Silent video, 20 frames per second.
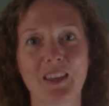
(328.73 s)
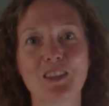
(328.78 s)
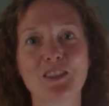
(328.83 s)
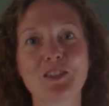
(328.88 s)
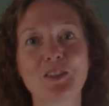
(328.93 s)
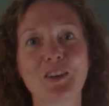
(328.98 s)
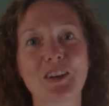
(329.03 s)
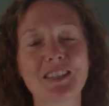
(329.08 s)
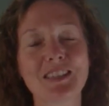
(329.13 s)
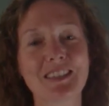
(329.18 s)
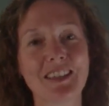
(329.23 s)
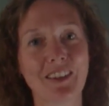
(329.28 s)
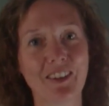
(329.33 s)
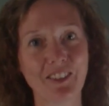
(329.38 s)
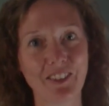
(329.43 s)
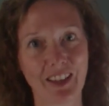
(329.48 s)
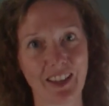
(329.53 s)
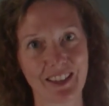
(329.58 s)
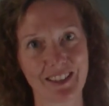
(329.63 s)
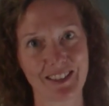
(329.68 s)
So
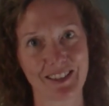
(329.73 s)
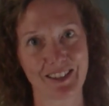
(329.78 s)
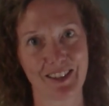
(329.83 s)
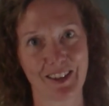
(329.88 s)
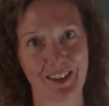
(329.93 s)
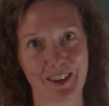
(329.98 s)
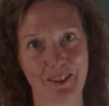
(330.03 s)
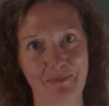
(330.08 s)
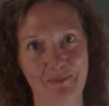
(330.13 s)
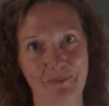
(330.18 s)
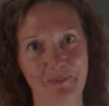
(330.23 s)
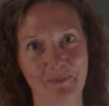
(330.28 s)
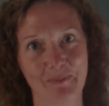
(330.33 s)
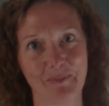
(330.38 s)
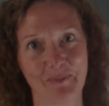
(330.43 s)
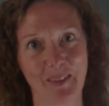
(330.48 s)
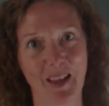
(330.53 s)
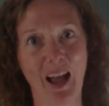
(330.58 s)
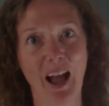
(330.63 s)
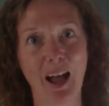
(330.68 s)
until next time,
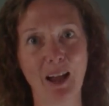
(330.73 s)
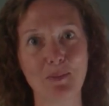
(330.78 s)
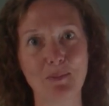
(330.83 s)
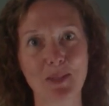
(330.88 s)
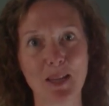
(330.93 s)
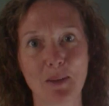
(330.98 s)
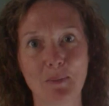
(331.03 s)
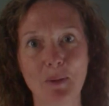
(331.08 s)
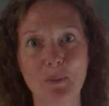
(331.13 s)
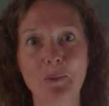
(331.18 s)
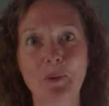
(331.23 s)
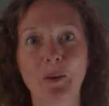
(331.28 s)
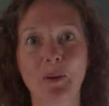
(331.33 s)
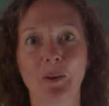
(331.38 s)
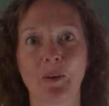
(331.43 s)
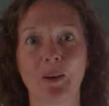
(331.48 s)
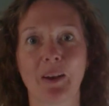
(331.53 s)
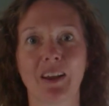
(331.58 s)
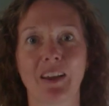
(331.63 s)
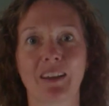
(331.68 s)
I'm Debbie
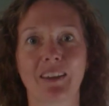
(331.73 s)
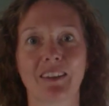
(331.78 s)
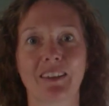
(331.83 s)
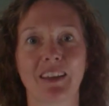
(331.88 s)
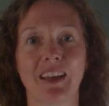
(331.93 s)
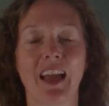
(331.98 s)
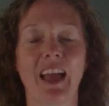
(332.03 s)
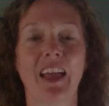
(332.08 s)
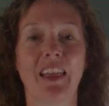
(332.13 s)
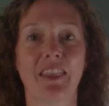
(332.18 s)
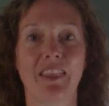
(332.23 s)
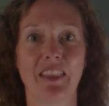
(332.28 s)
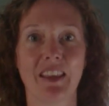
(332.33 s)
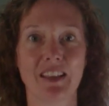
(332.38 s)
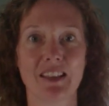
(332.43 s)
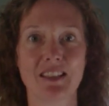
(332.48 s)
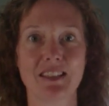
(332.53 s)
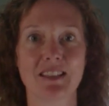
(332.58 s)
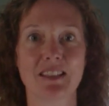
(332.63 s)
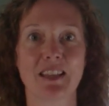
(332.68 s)
Pokornik, and
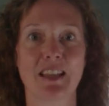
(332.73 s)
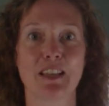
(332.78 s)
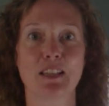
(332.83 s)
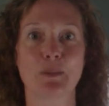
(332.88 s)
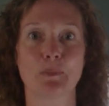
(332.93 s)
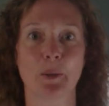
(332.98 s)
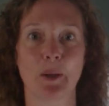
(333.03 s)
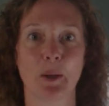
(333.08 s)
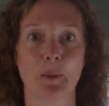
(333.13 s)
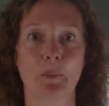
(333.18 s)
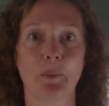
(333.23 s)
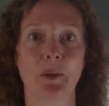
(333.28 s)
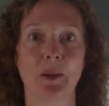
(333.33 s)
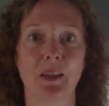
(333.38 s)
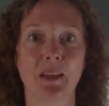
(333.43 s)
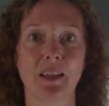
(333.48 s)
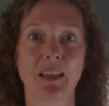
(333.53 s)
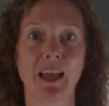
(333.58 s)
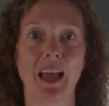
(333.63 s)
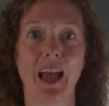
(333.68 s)
this has been a peek